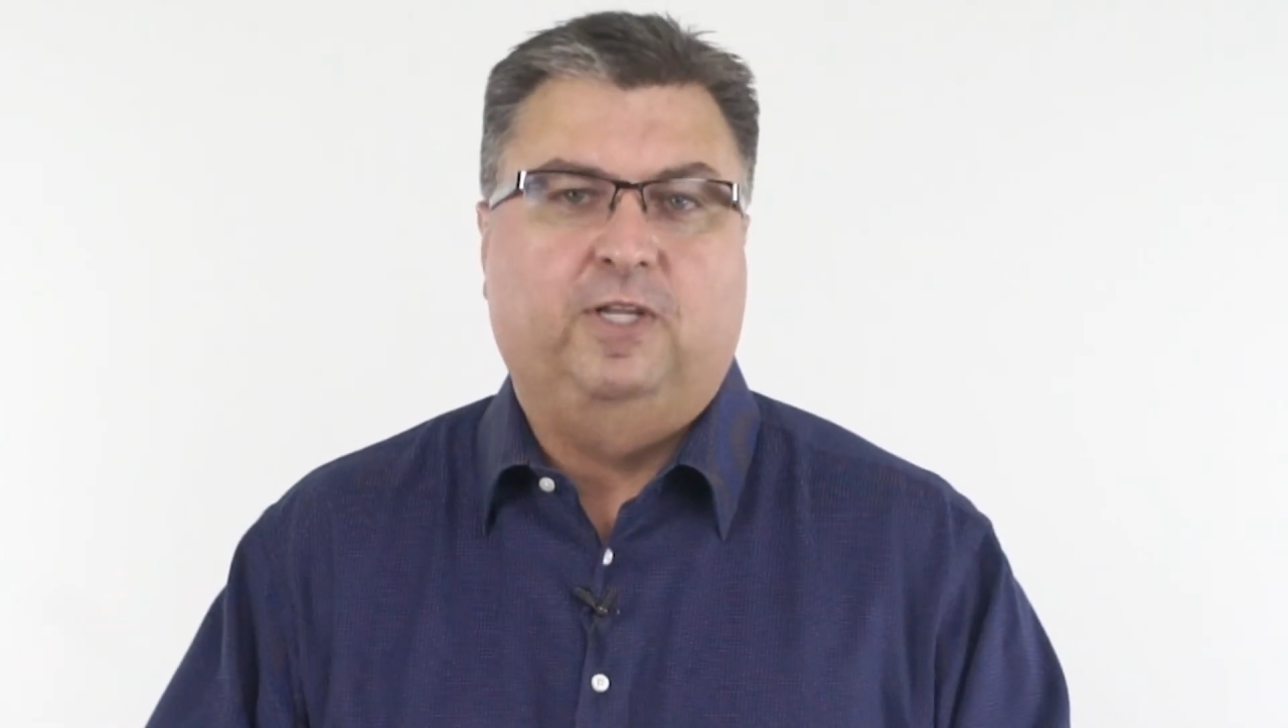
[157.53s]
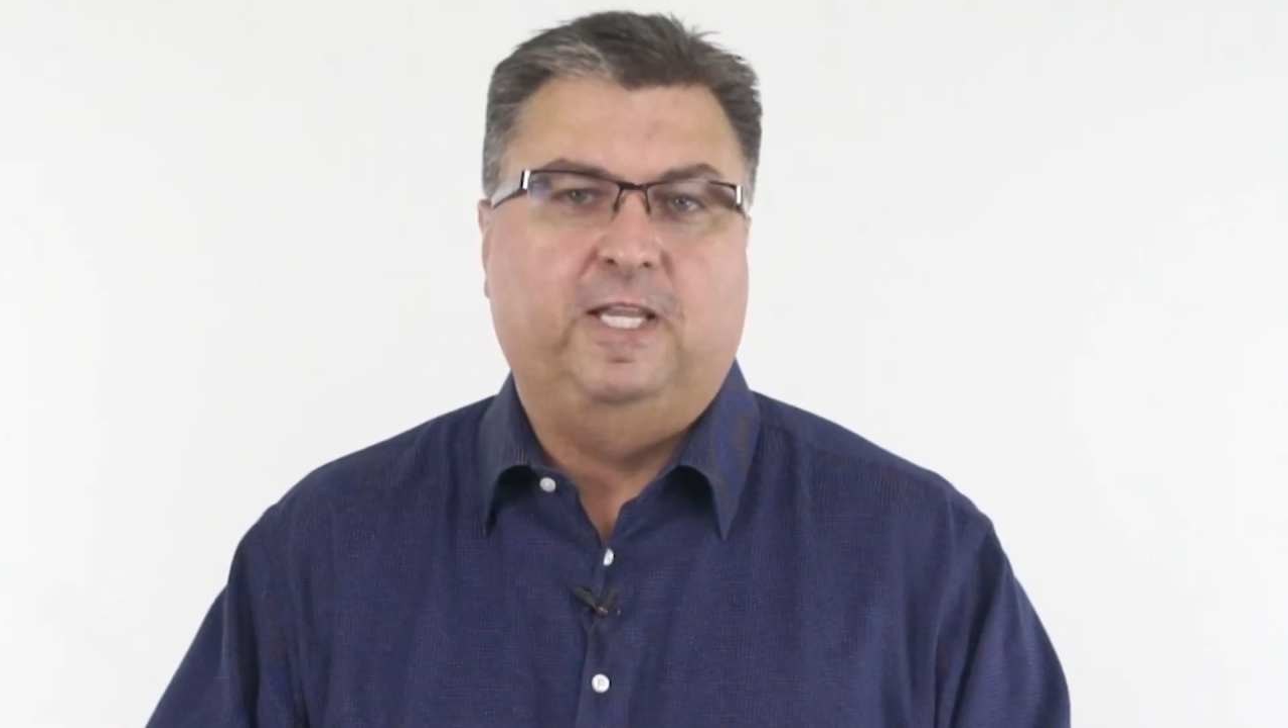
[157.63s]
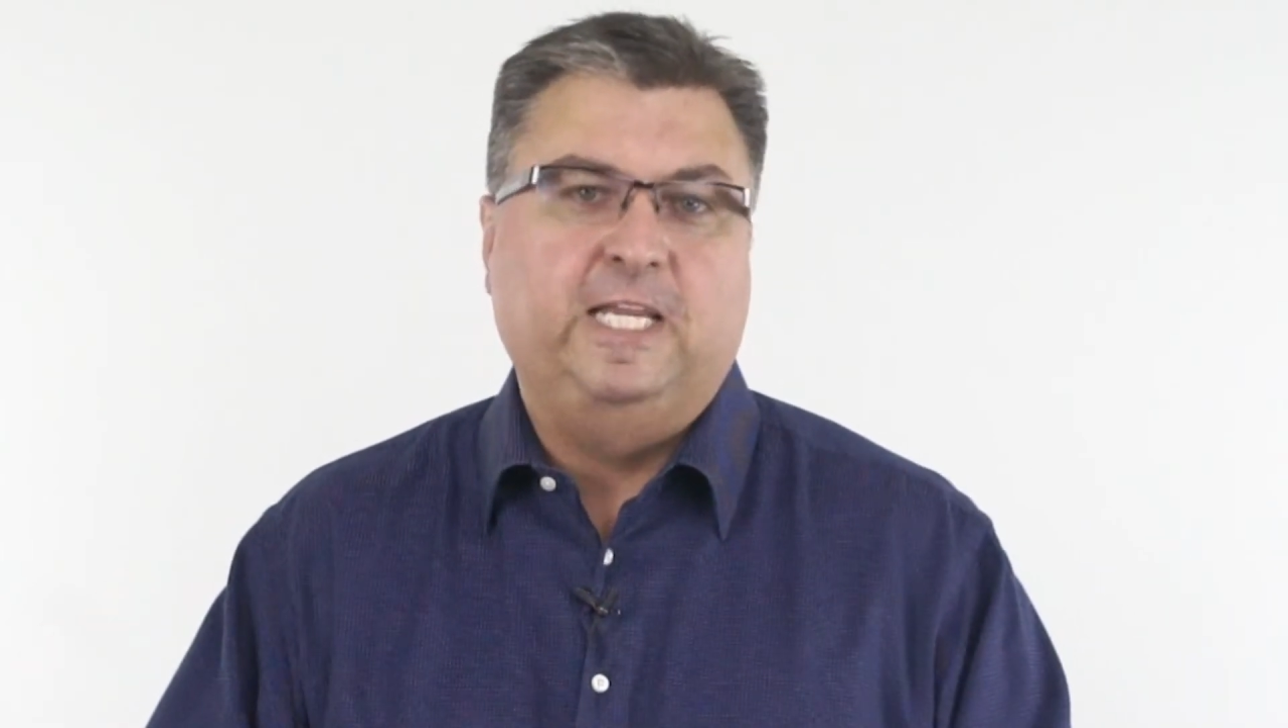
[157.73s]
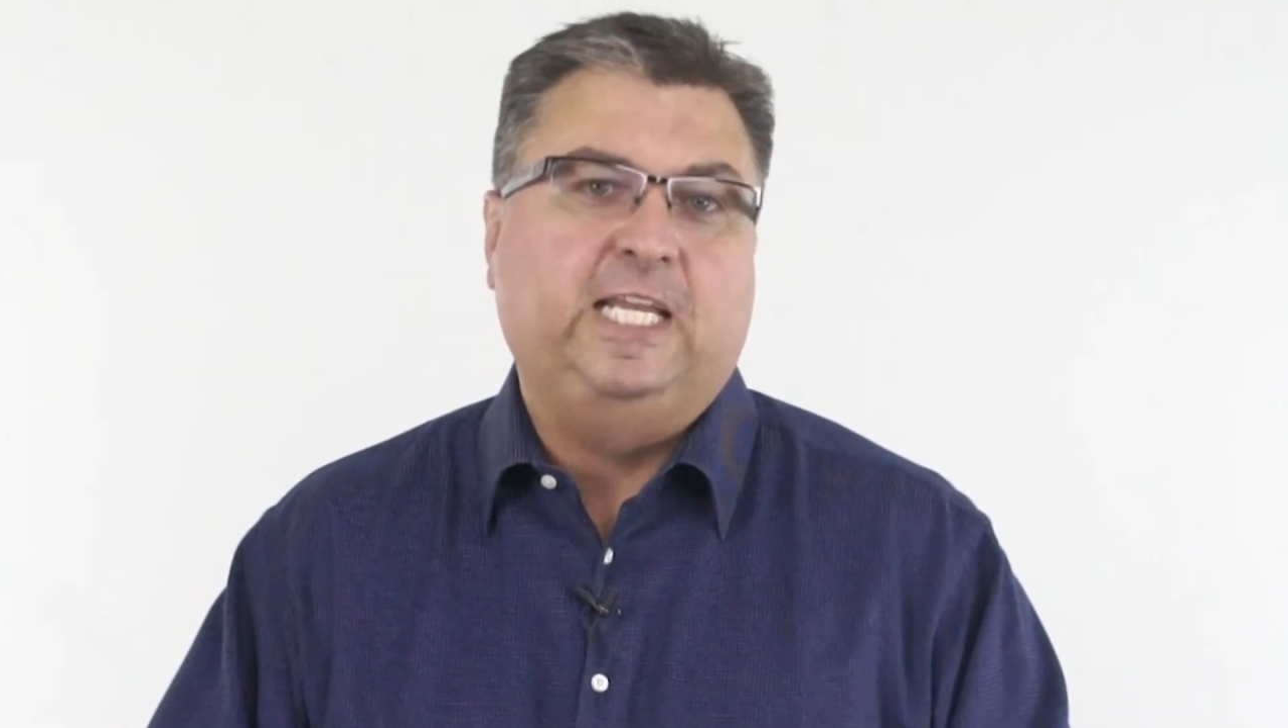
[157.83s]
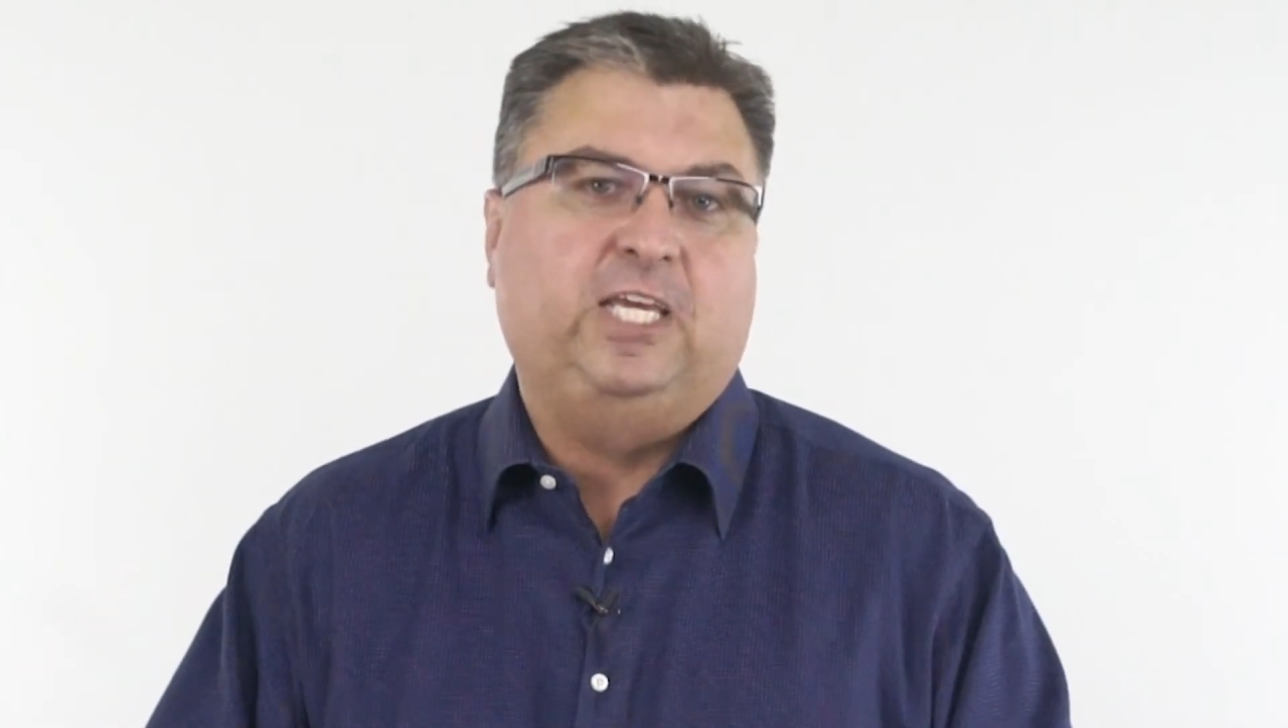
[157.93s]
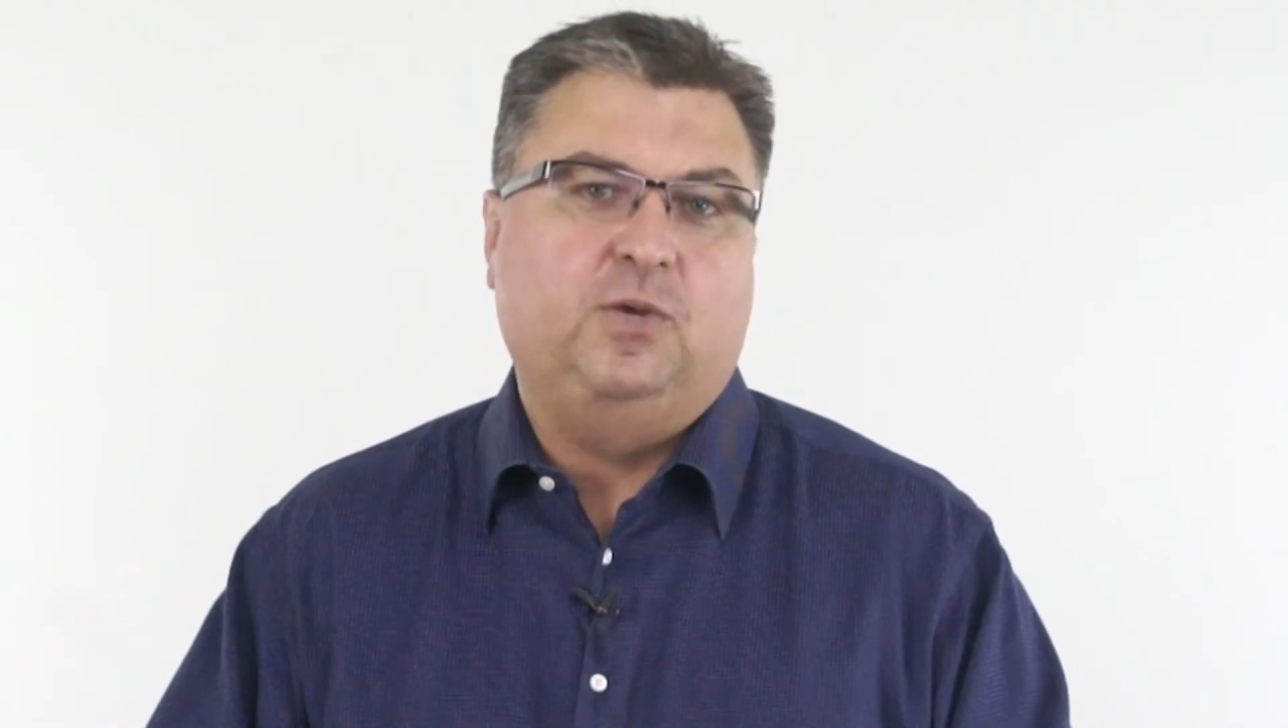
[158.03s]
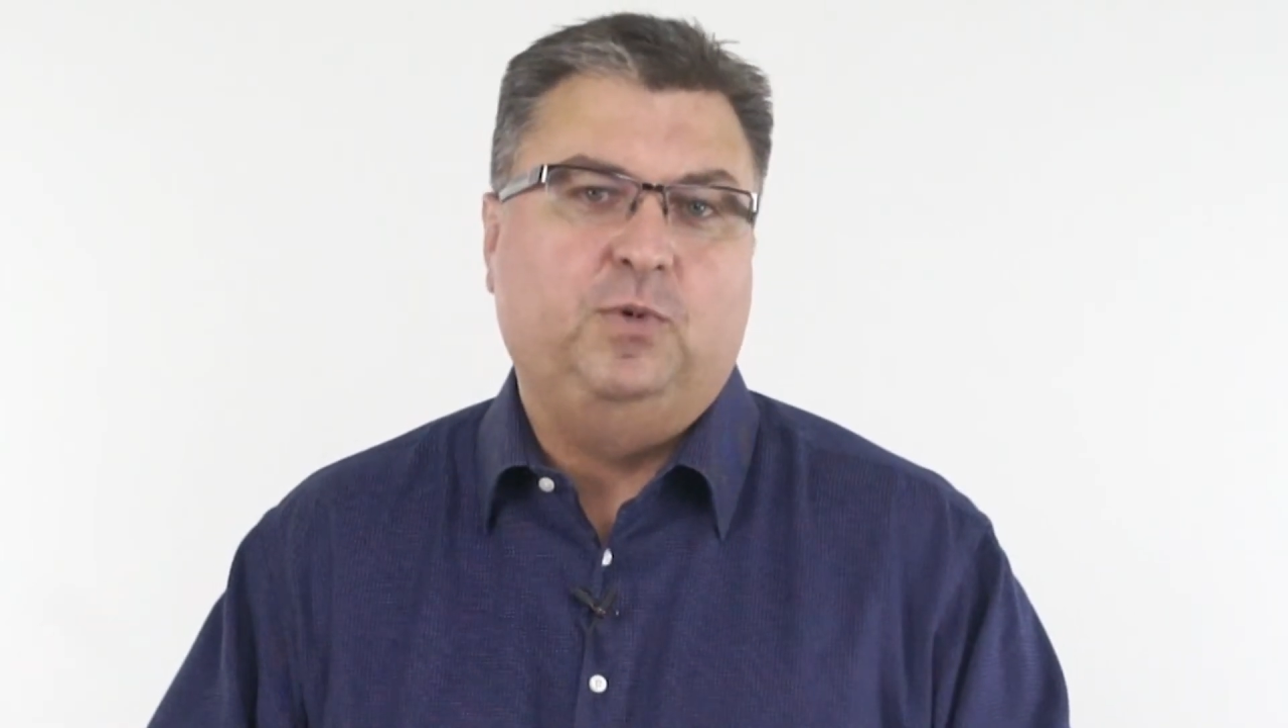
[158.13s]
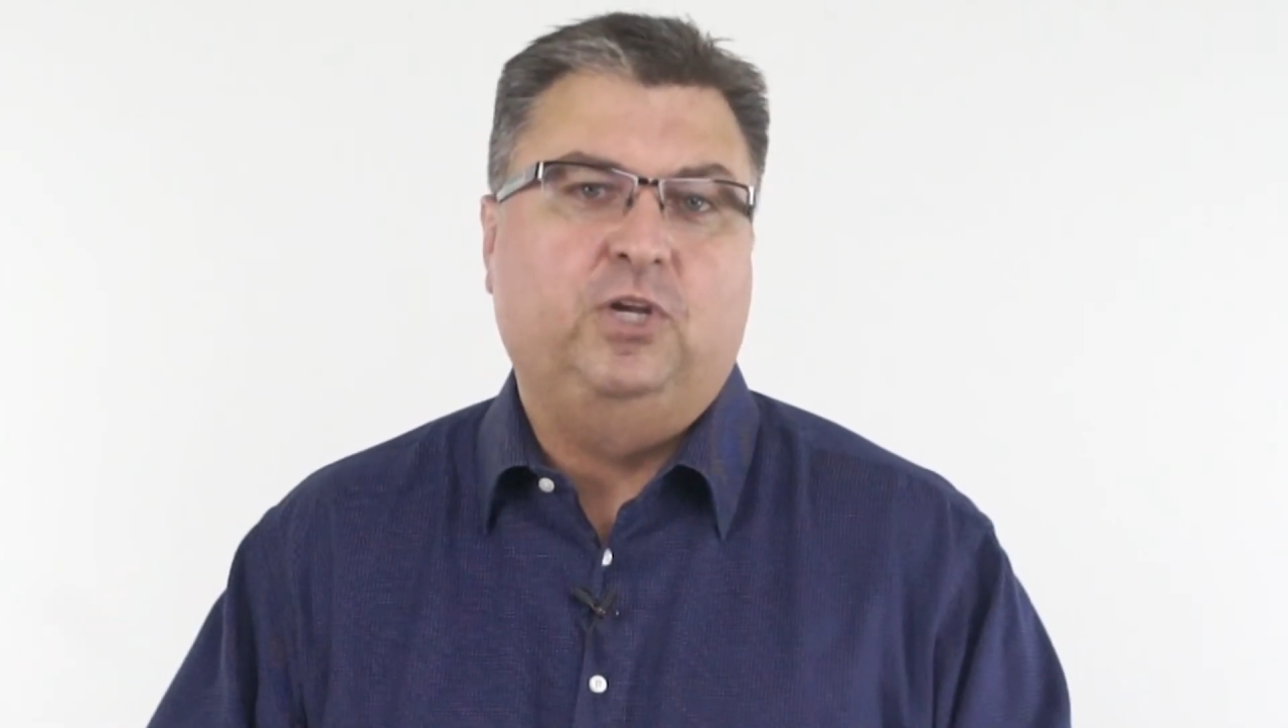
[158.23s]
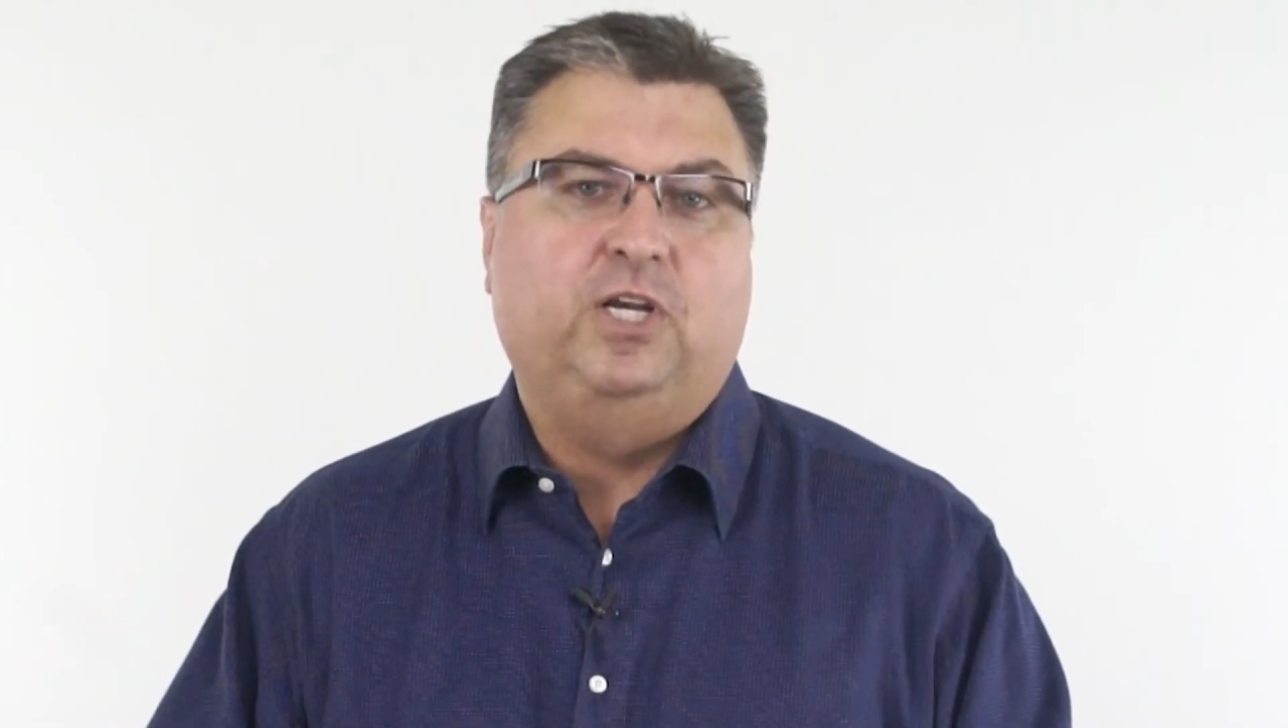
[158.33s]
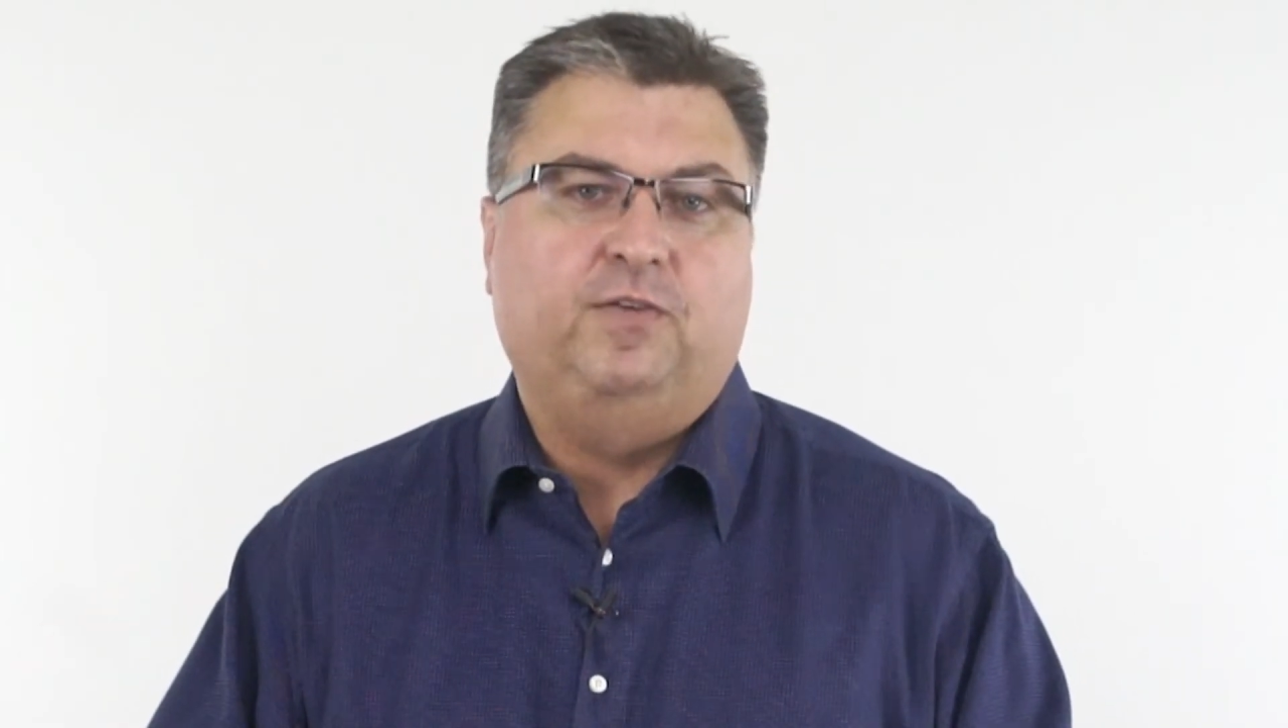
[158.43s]
the needy
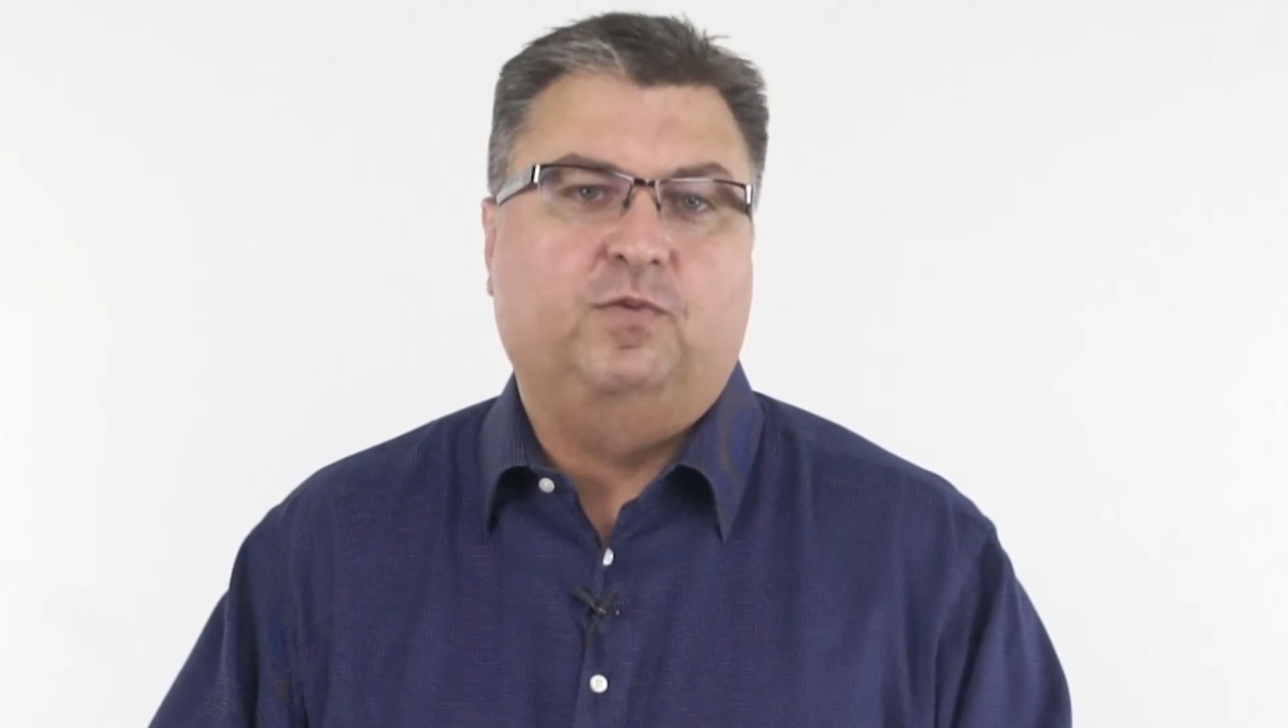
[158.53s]
community